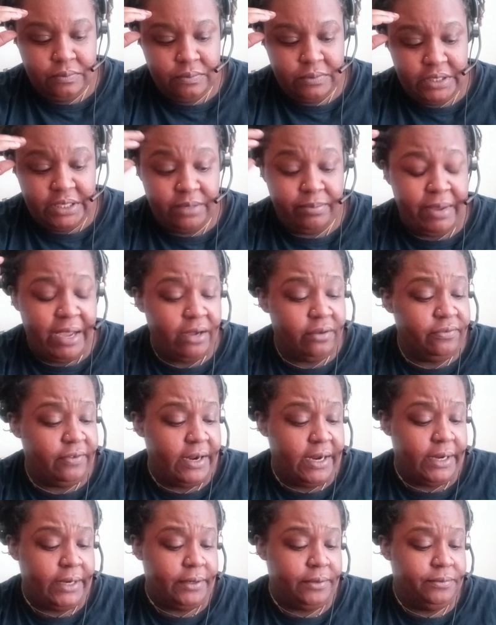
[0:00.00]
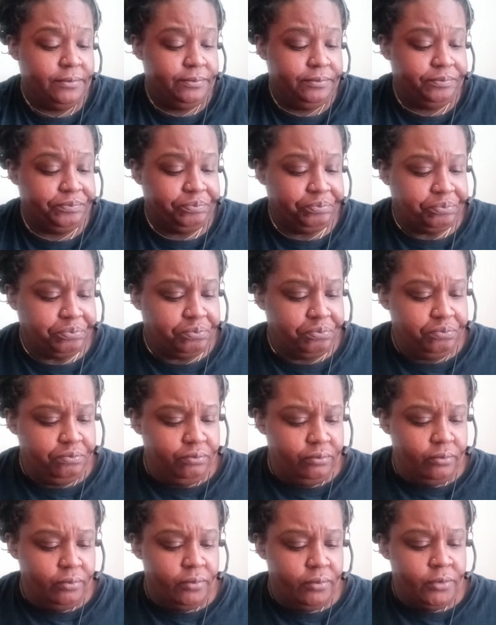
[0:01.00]
And it backfired
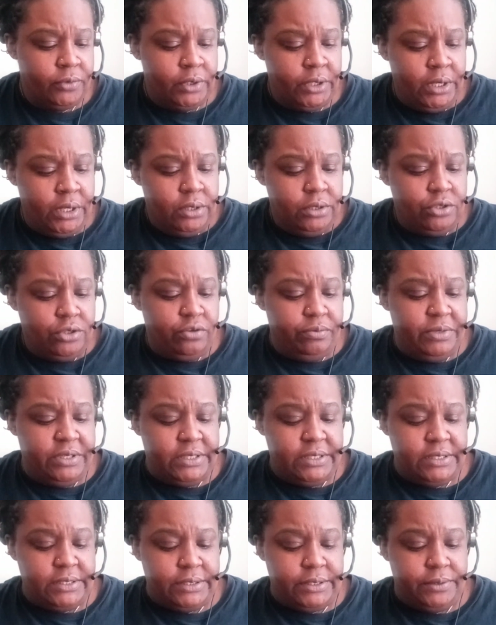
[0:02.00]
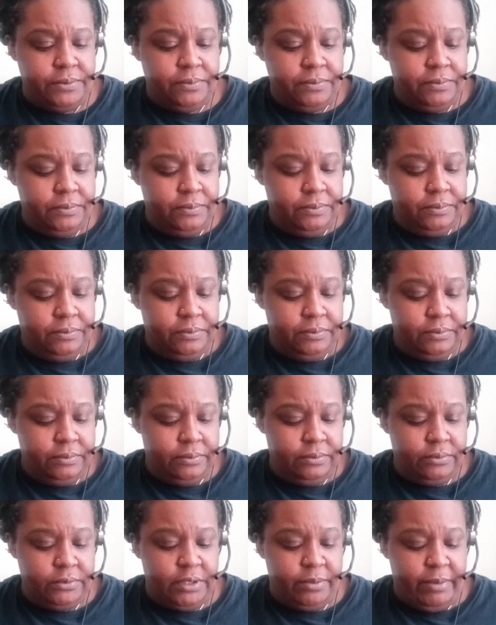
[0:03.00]
tremendously.
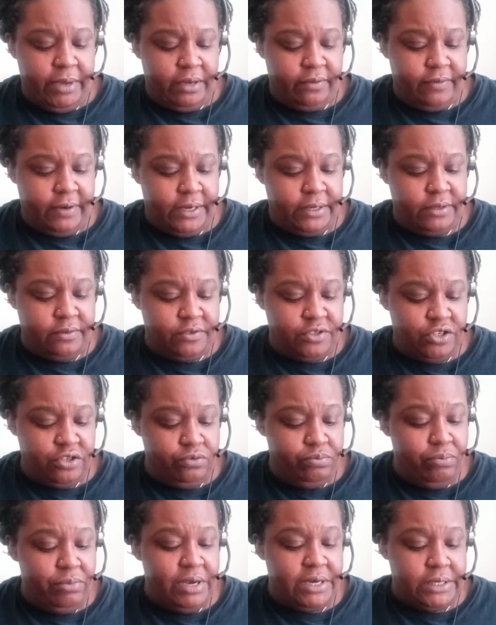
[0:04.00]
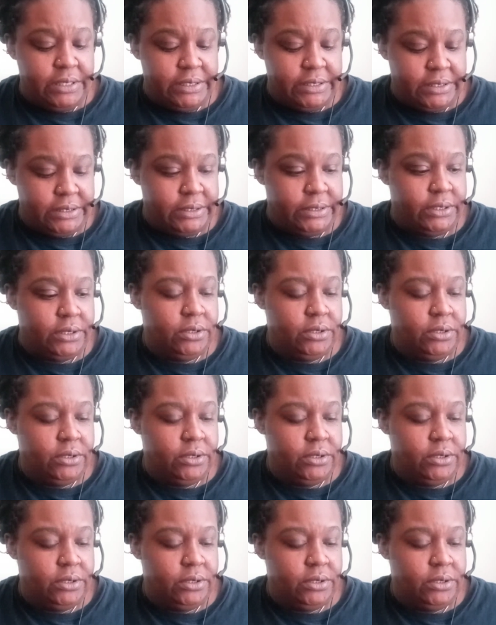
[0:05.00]
It backfired tremendously.